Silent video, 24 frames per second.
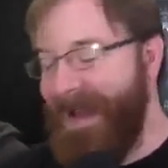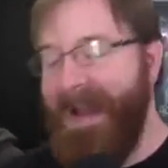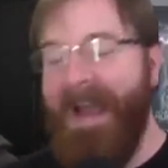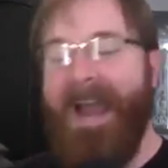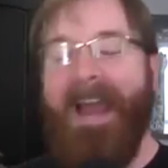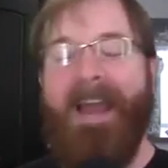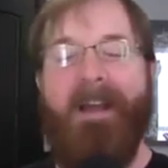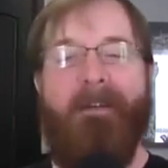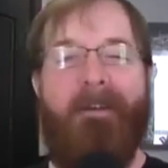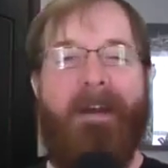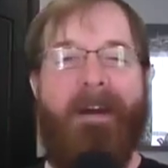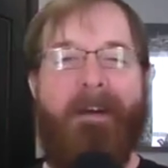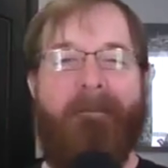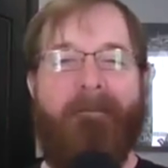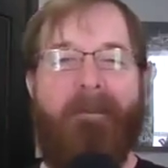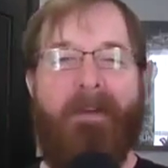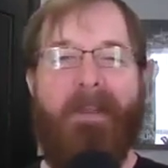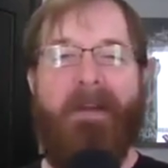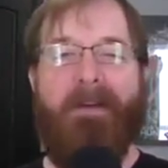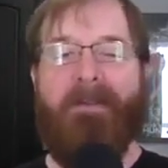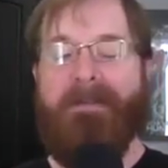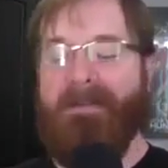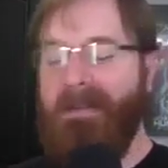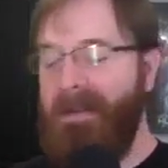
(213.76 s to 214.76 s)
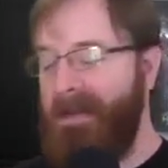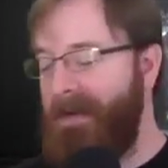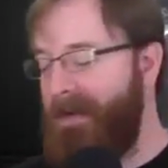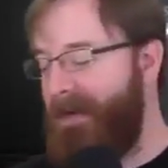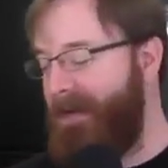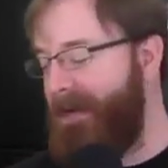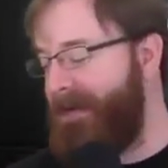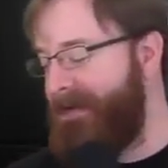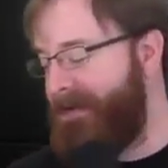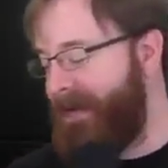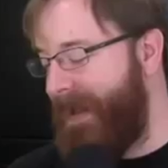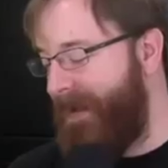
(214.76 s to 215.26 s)
hey, uh, for those of
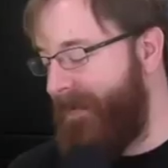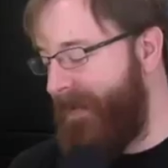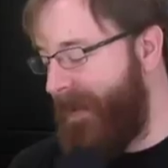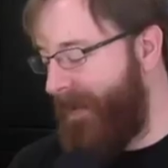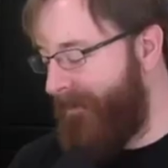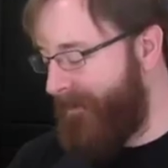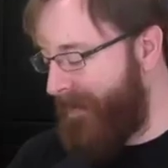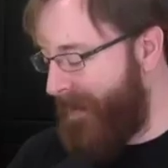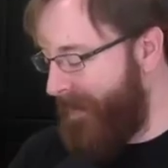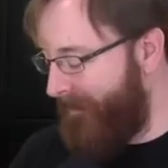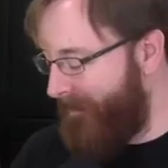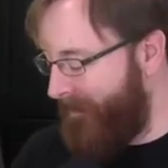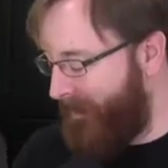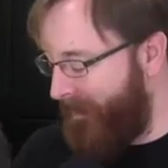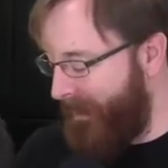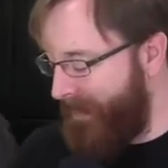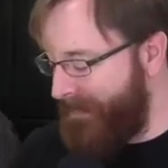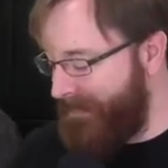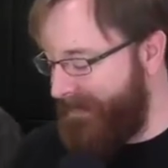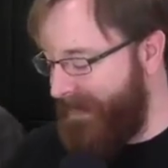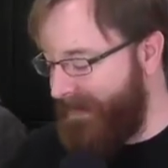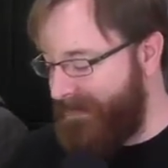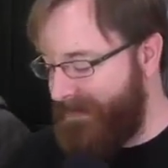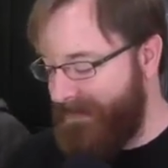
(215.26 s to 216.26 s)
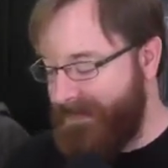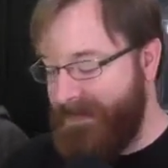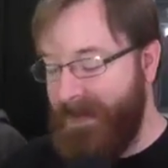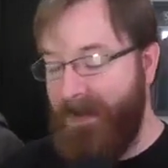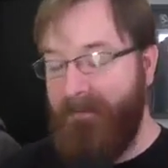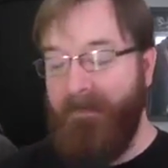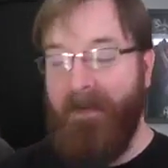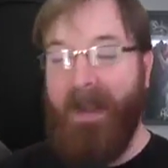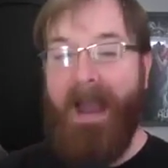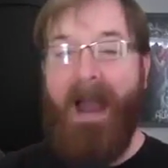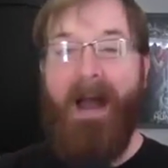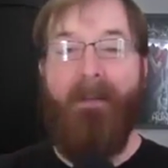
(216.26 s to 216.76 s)
you who say we never cover PlayStation
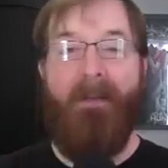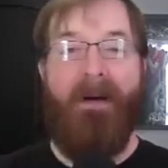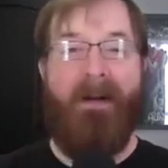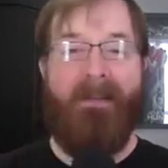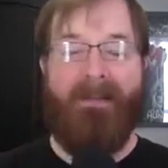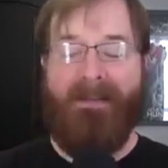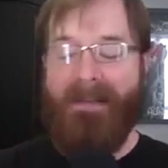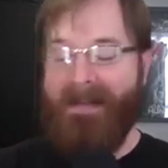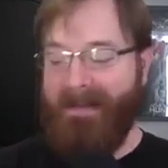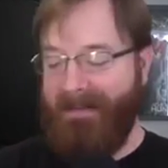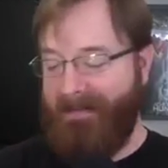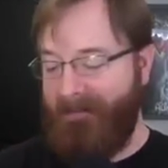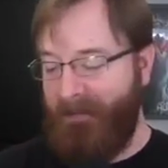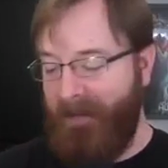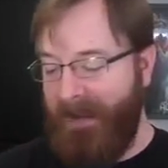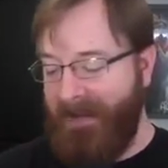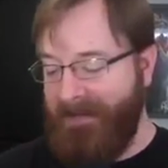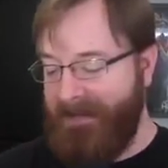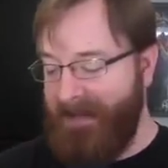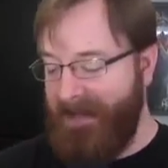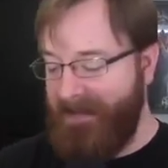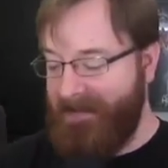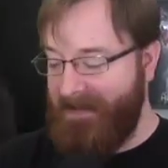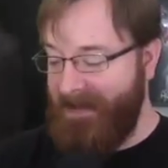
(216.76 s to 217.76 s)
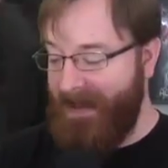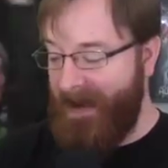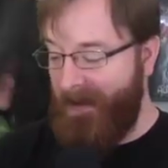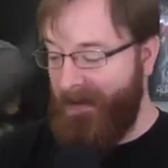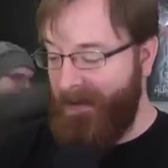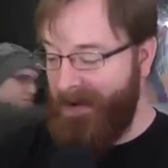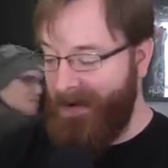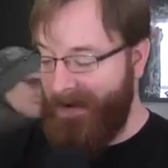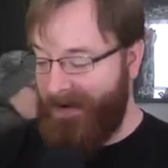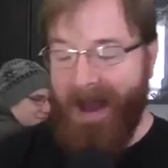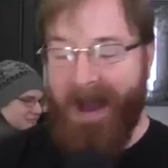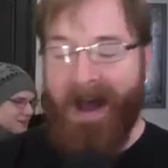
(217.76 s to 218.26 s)
stuff, how about this PlayStation
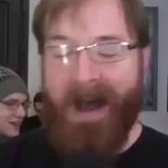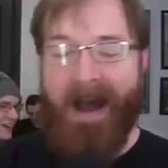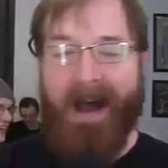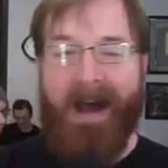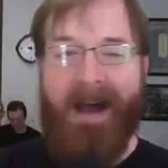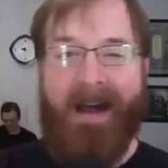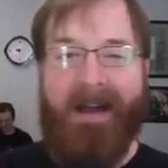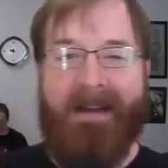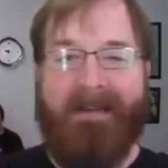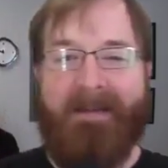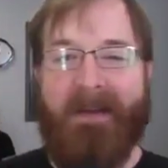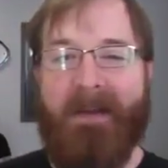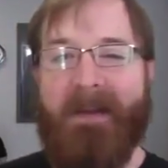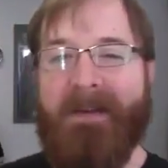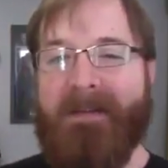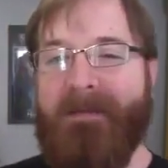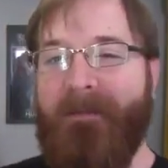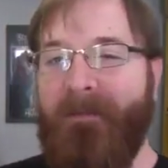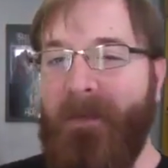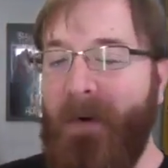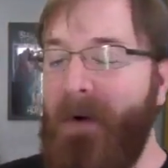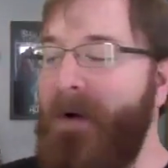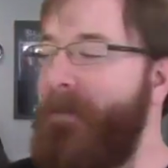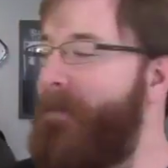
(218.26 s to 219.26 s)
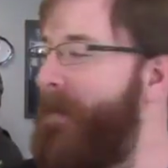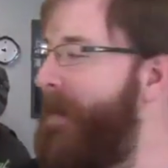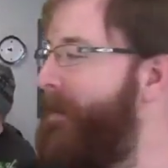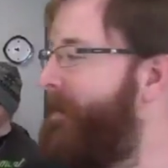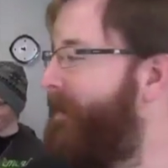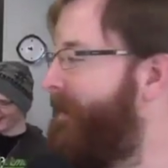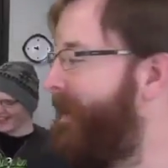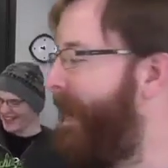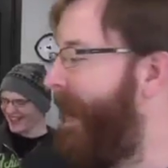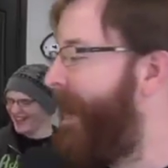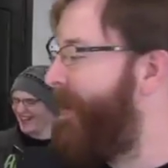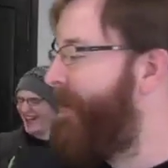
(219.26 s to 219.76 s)
Network? Uh, so there's four
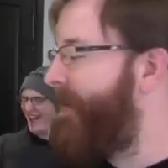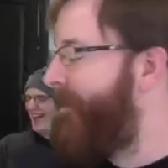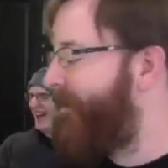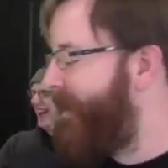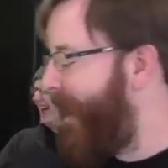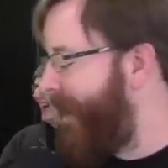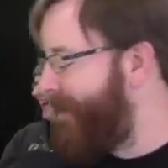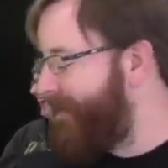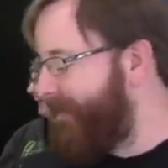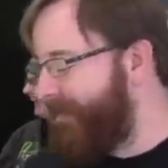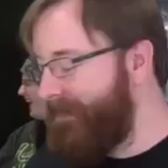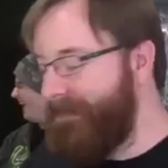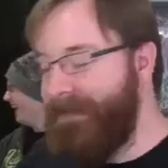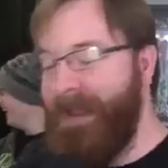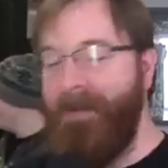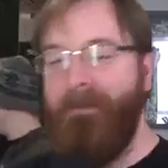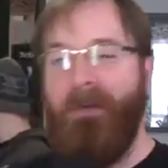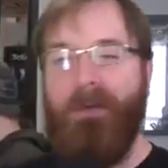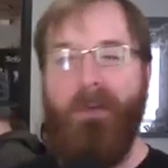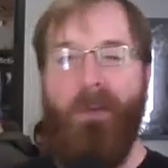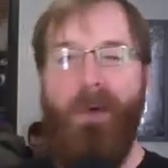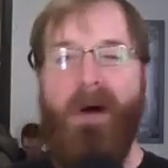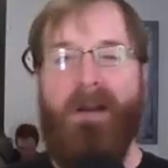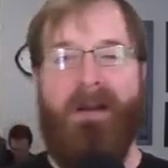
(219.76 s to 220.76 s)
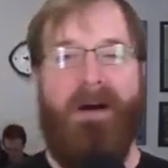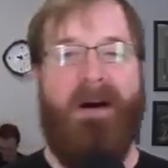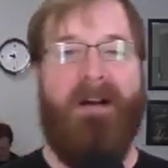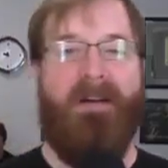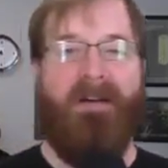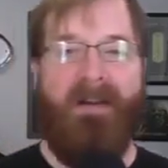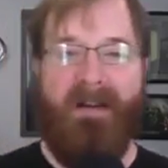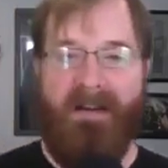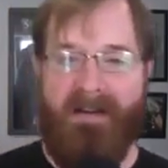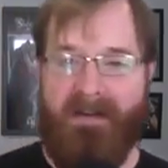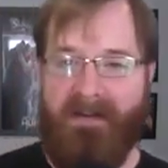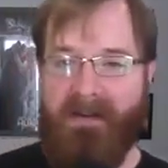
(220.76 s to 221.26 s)
people now who've gotten to level
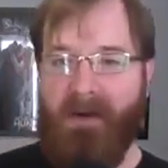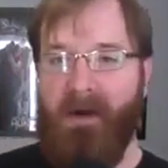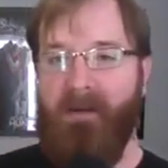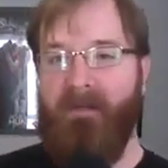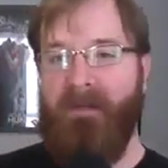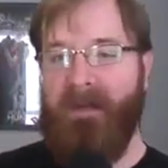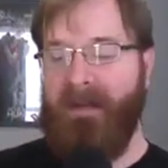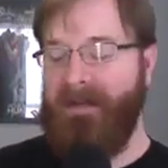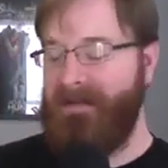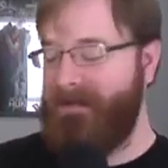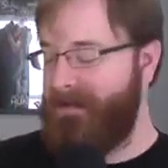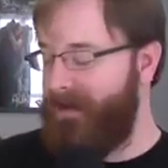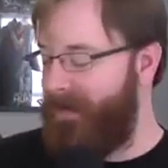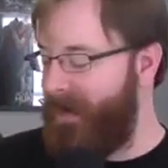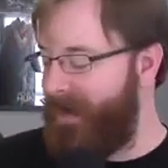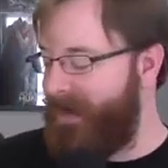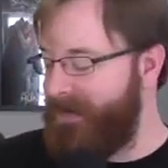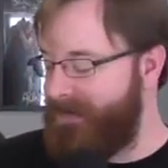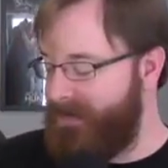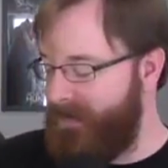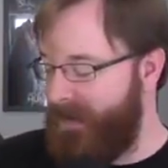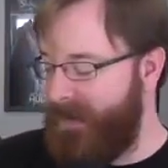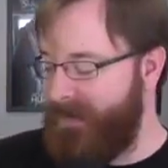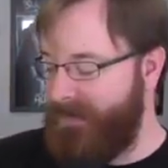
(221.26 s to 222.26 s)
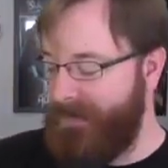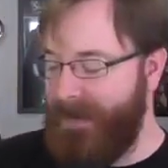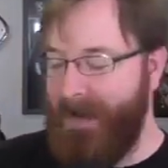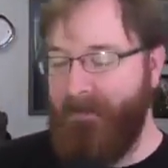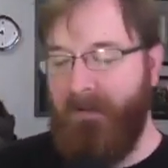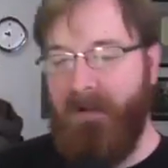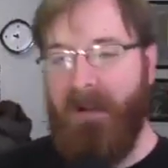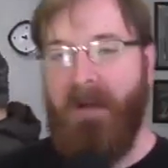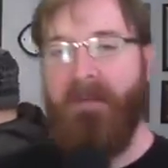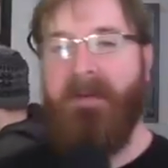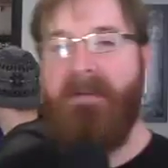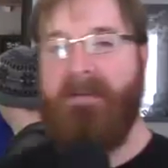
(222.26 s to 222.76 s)
100 in trophies. So I guess you like
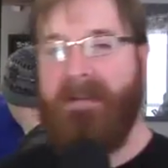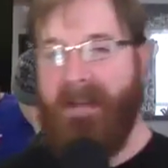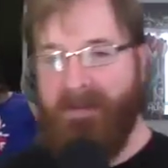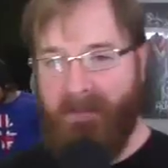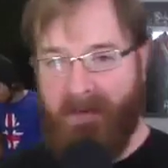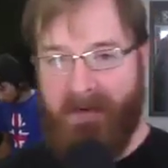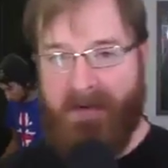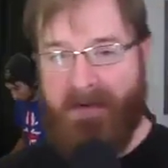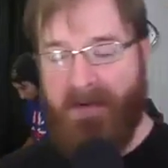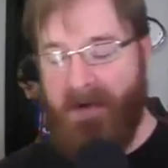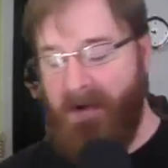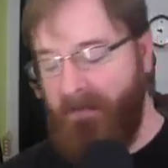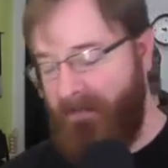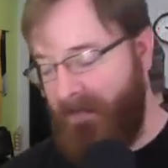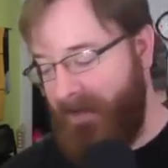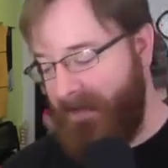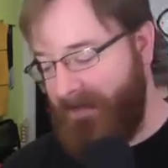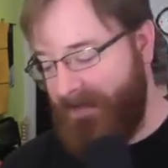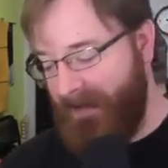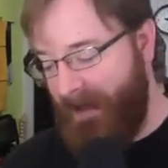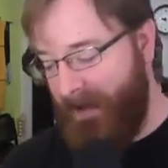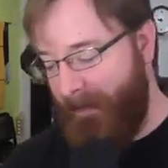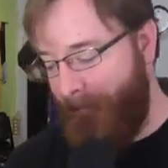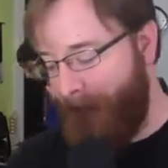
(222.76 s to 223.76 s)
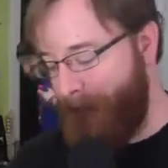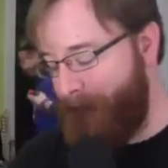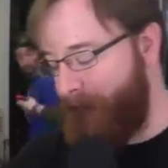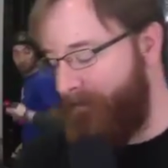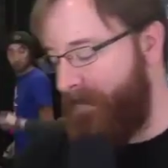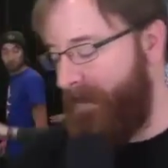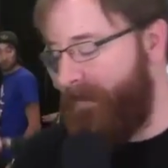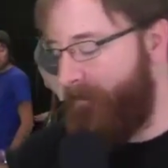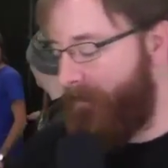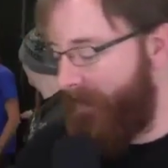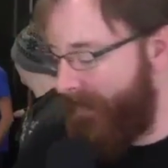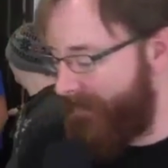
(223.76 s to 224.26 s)
level up as you get more trophies on
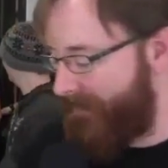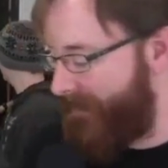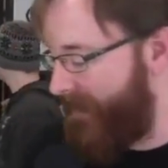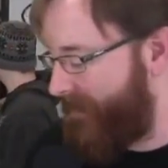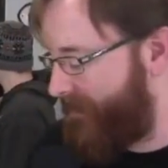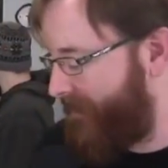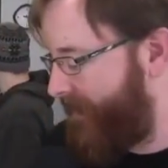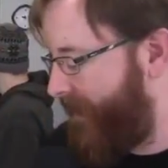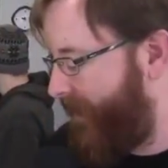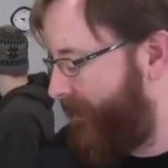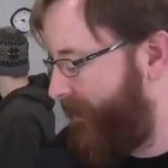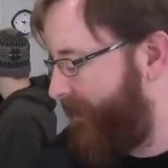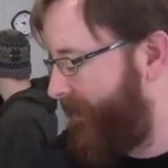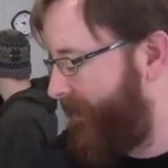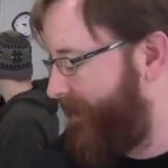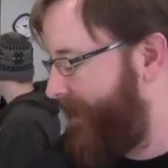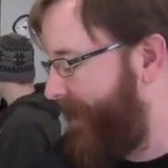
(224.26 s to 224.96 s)
the PlayStation Network.